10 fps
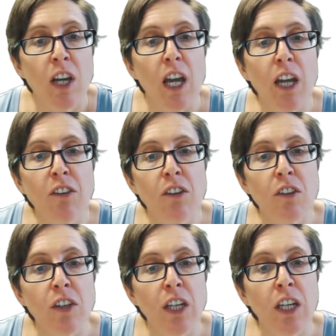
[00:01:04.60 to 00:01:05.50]
is
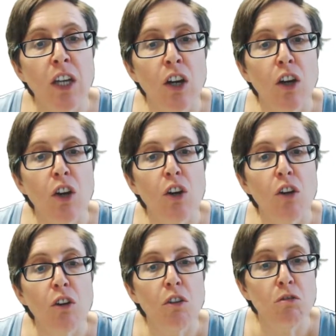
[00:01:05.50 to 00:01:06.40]
that the
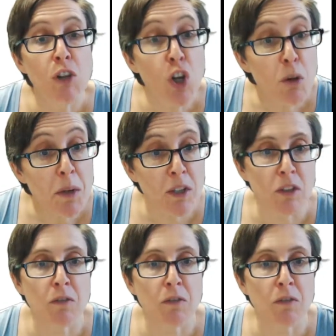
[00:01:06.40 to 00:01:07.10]
luminance